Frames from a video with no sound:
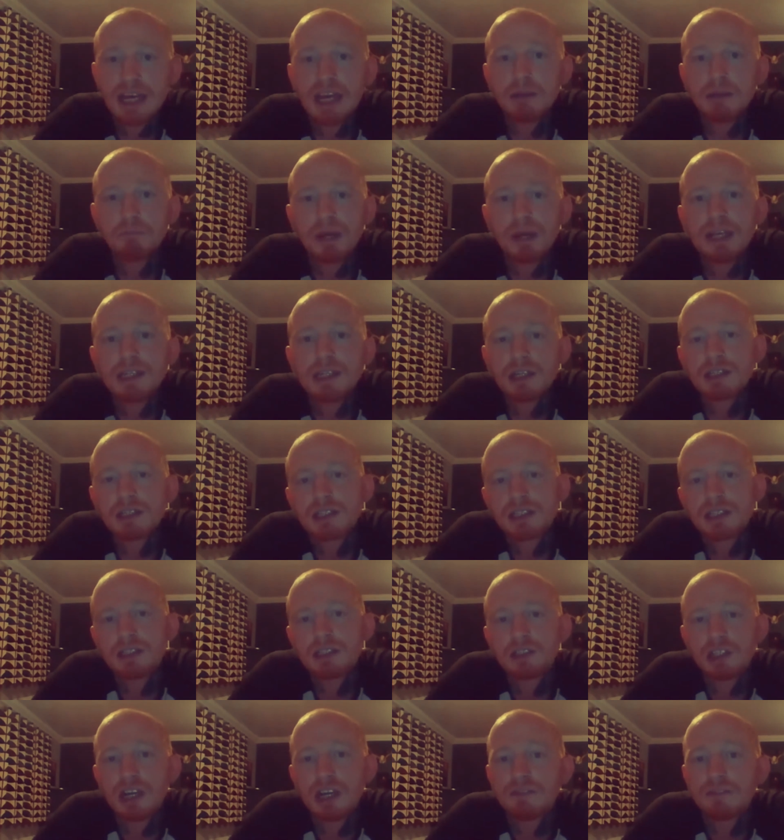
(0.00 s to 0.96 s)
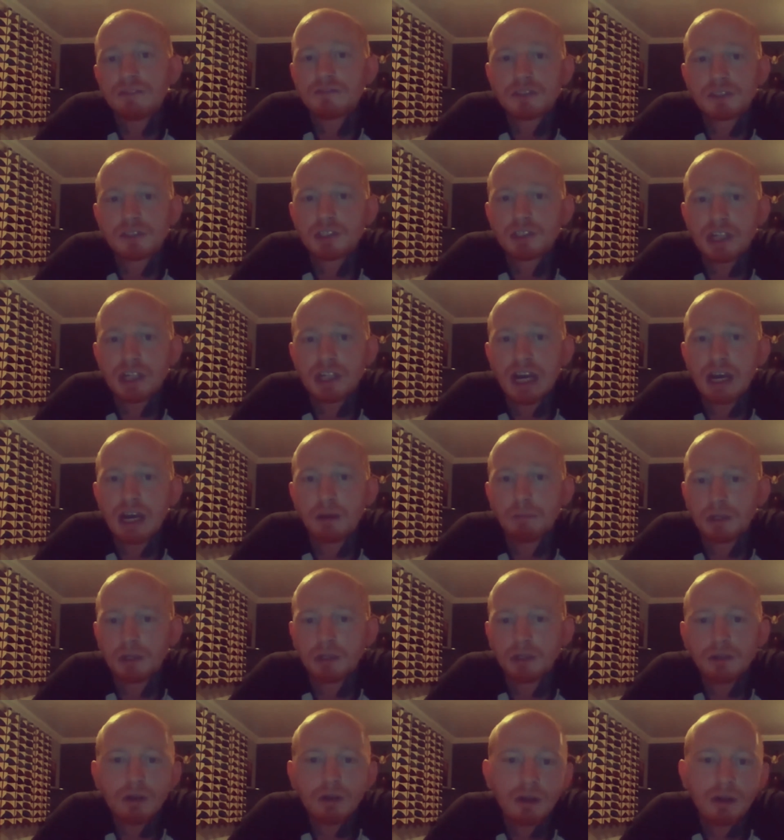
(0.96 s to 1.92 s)
but he does Jeff's Jap,
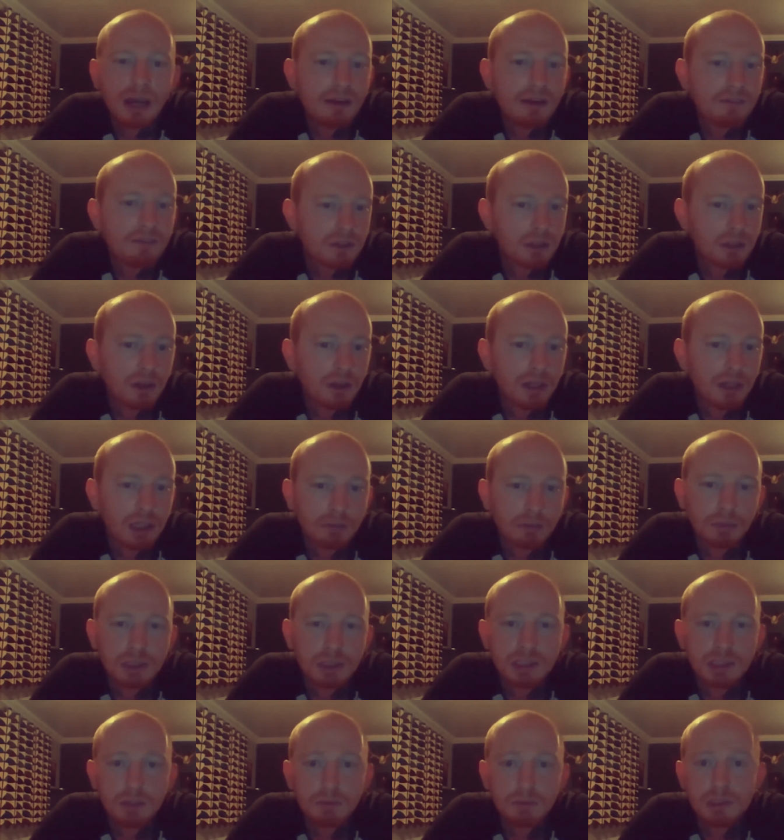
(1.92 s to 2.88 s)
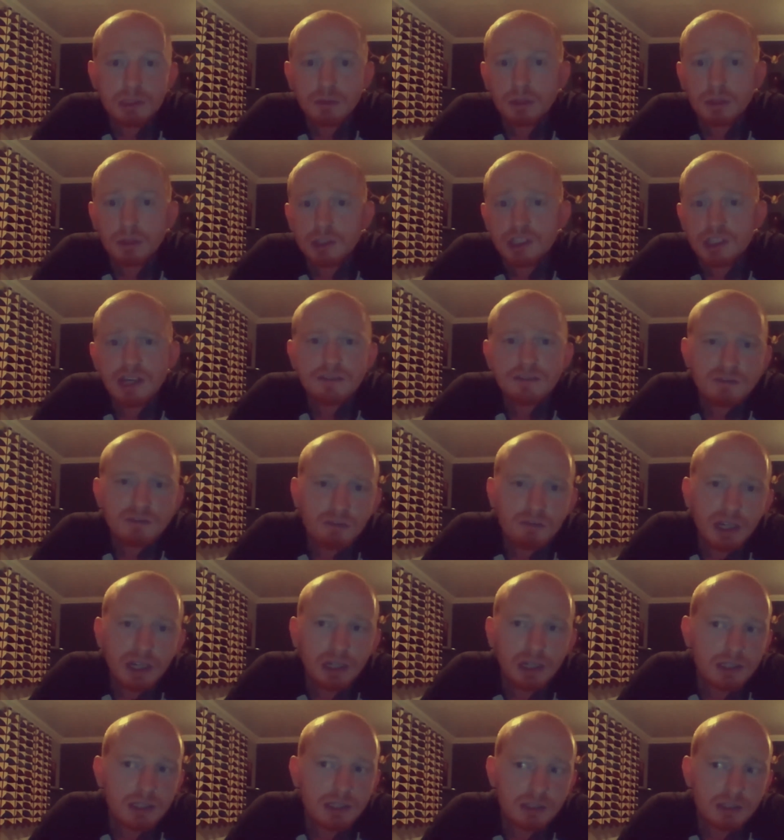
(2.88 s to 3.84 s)
and you don't have to like it because he was doing Jeff's
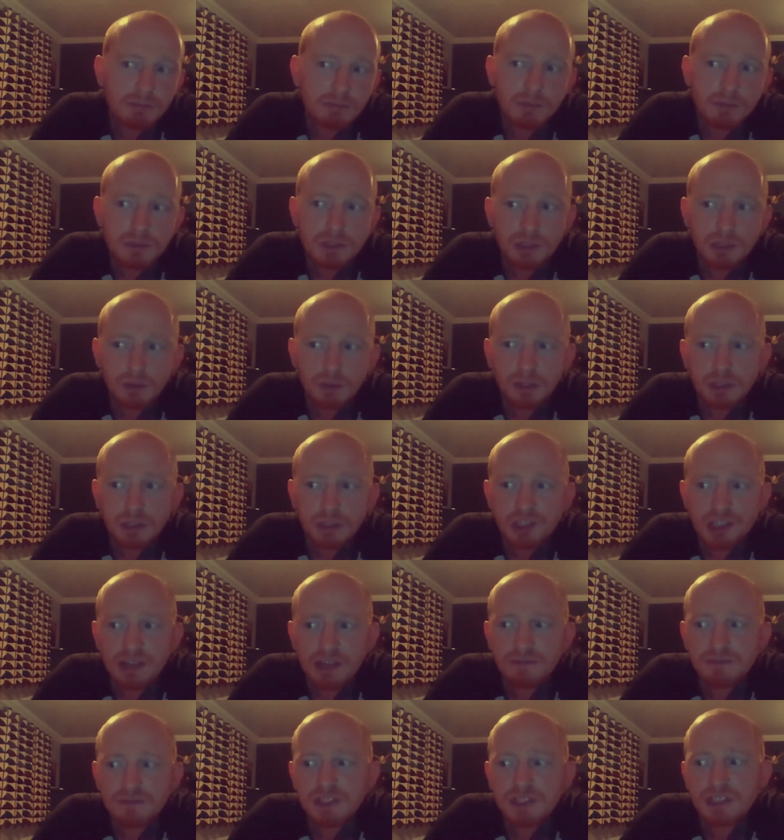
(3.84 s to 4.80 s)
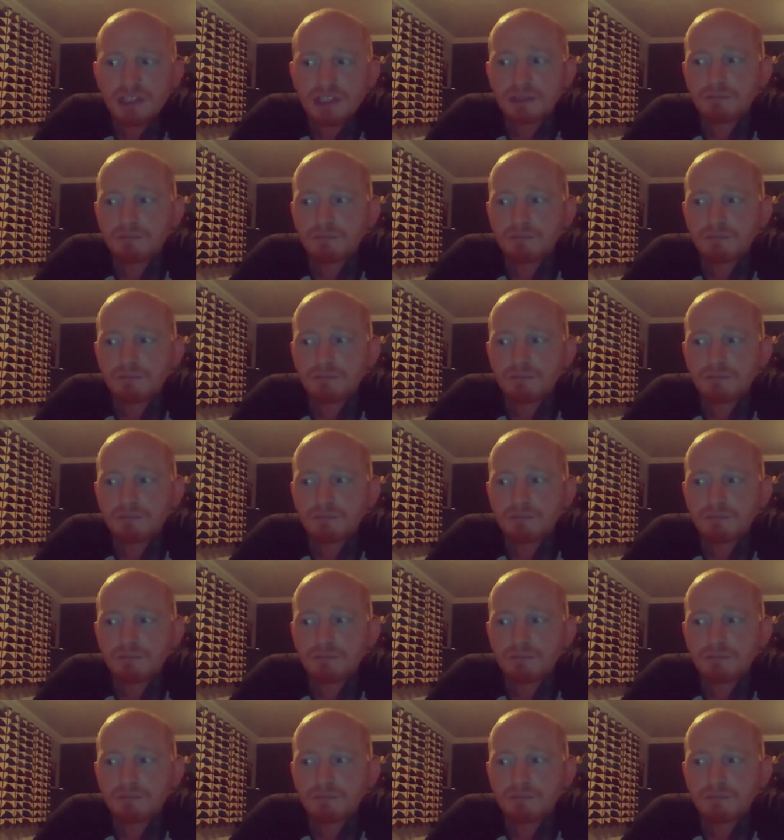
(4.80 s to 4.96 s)
realism. He was doing Jeff's